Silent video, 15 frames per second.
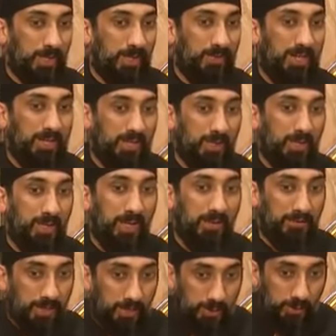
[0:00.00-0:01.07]
on our right and our
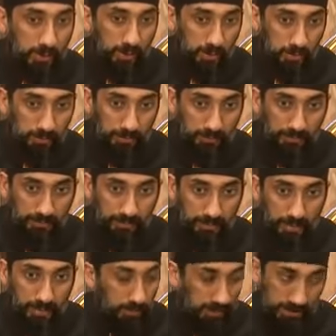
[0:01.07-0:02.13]
left, yes or no?
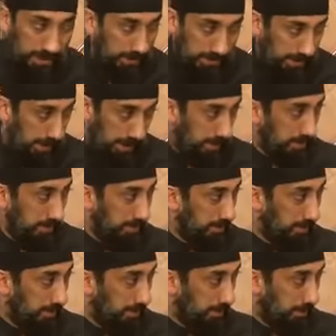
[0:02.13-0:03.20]
We can't see them.
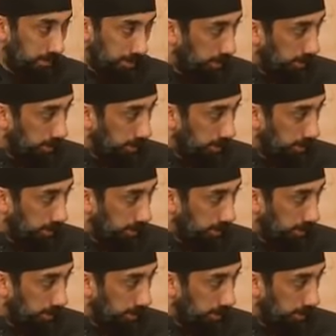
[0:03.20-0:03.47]
We